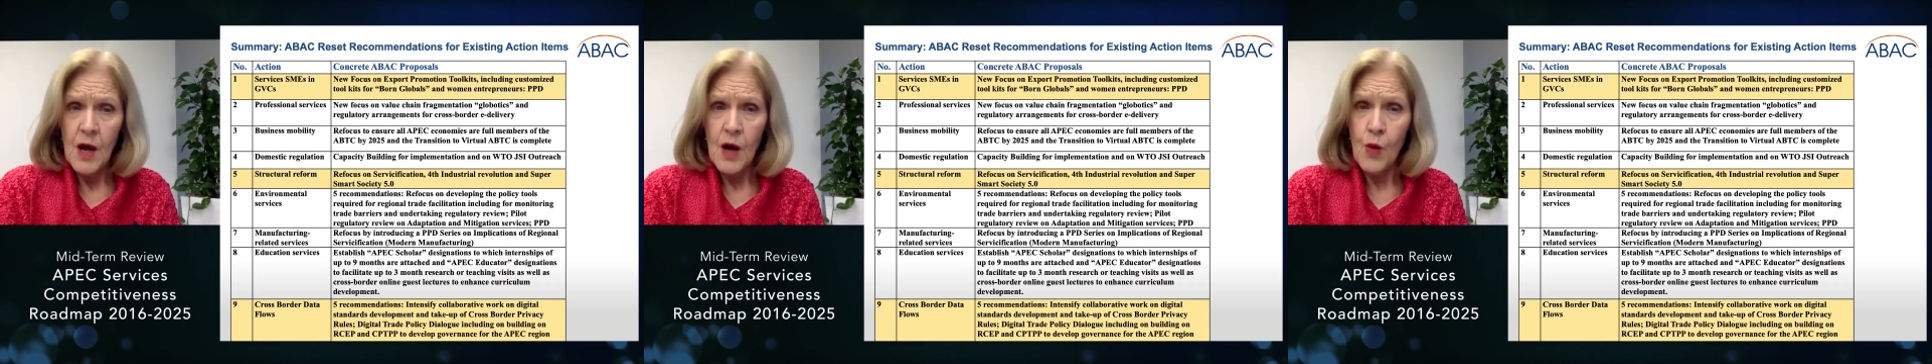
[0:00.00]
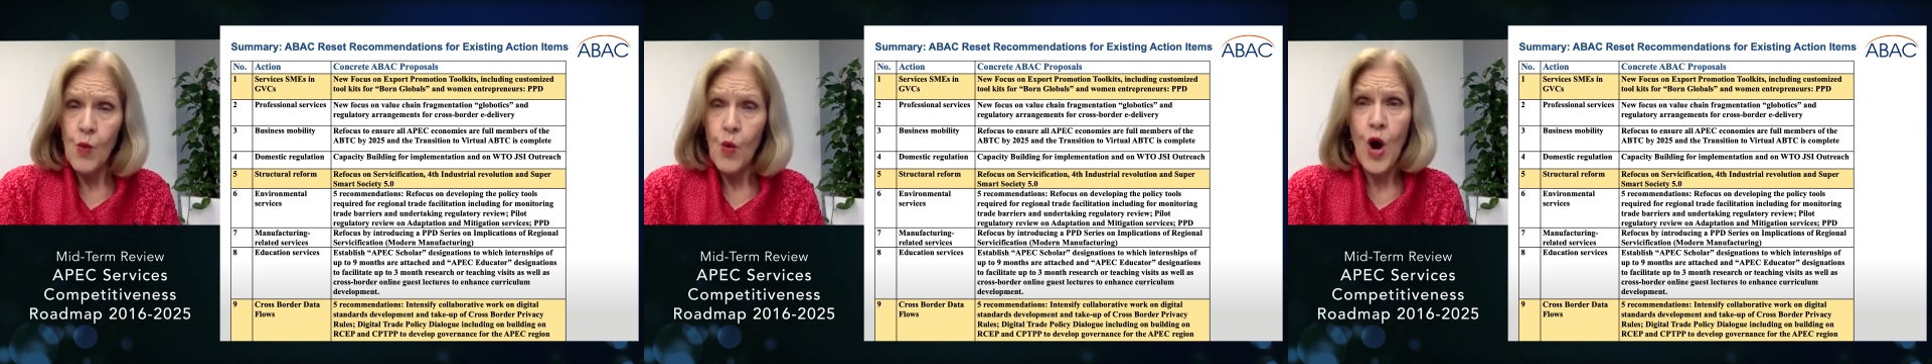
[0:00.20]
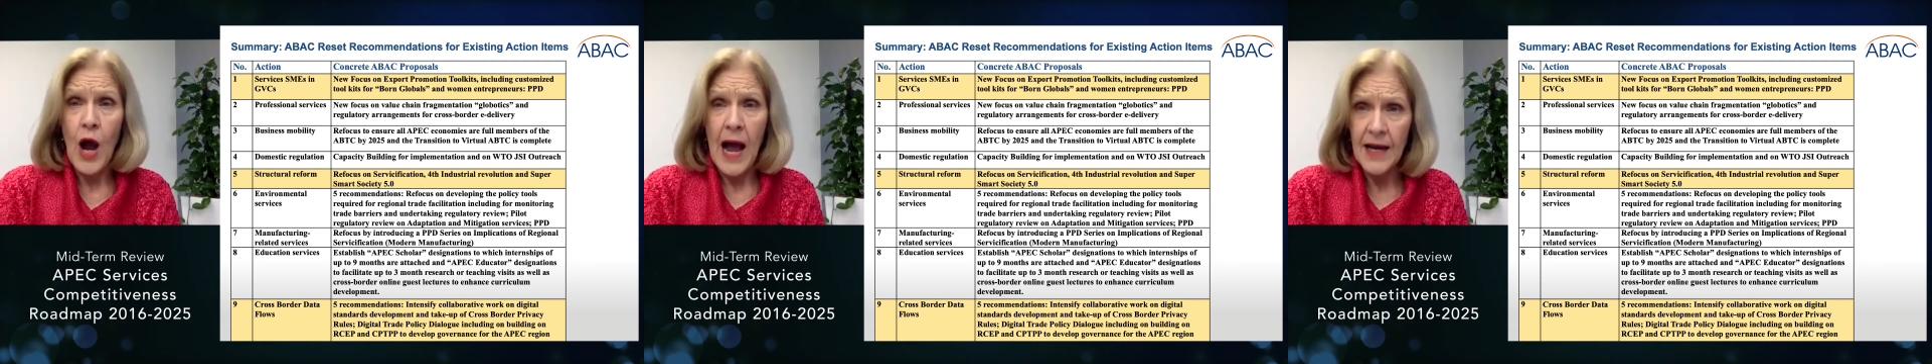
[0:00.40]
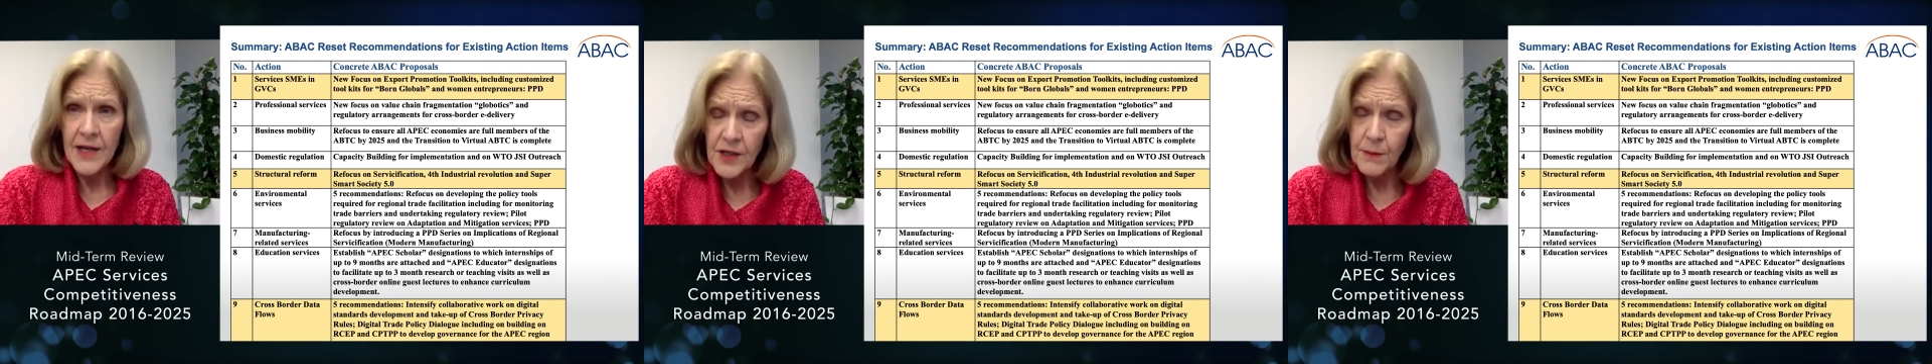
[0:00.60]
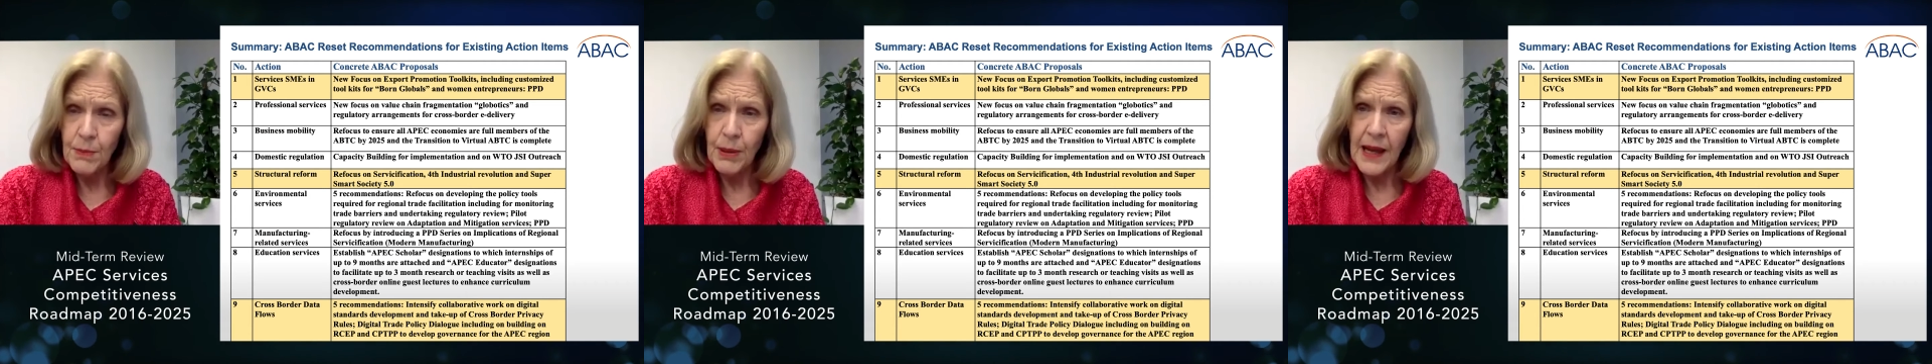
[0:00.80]
were
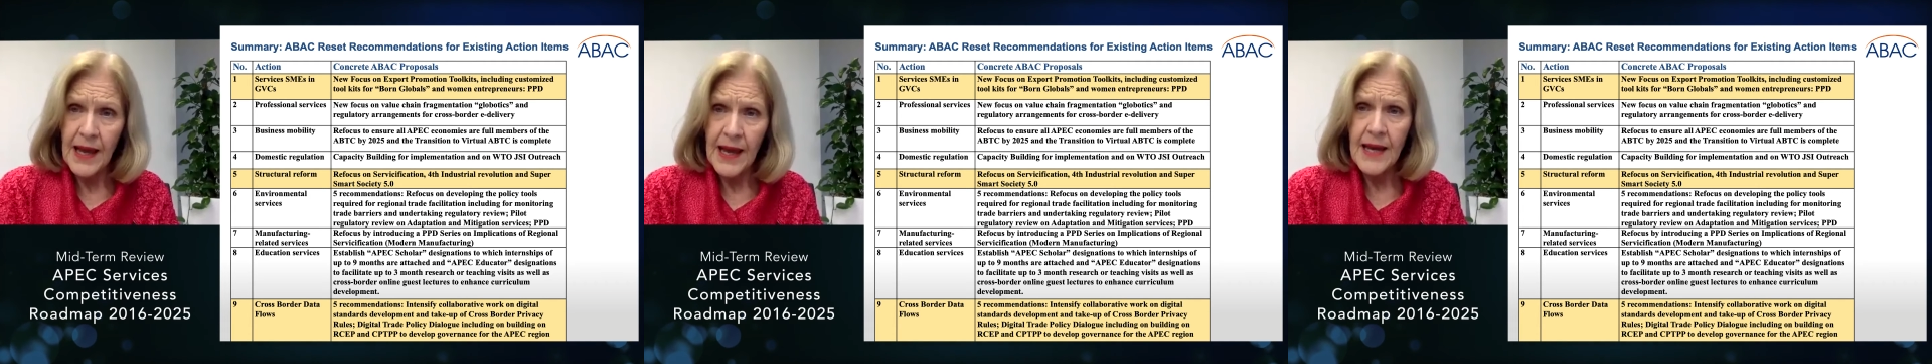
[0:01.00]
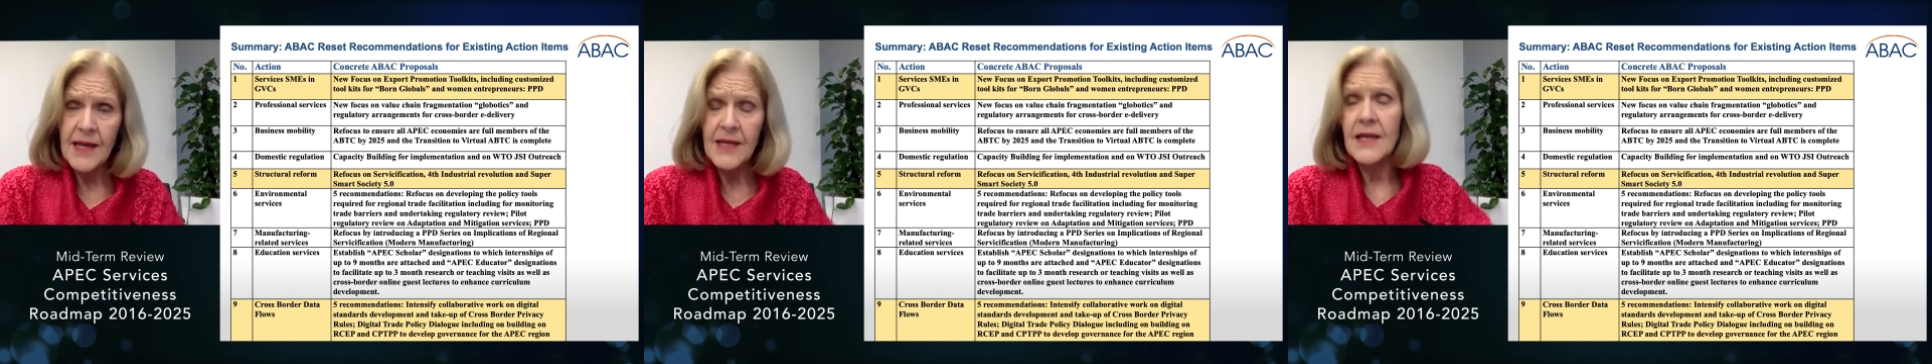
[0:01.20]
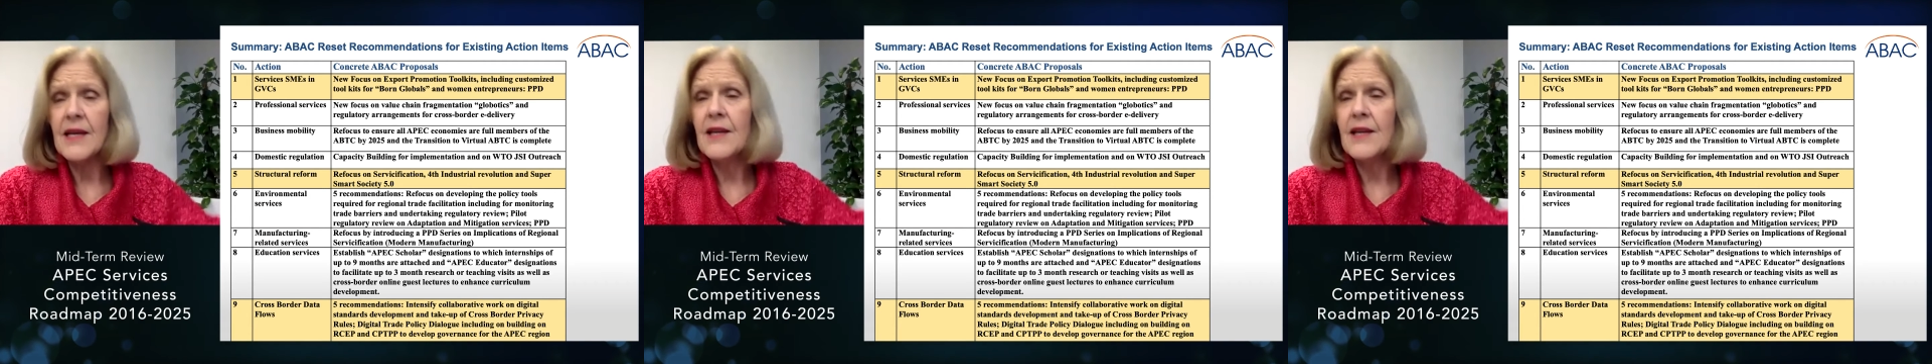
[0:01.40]
underplayed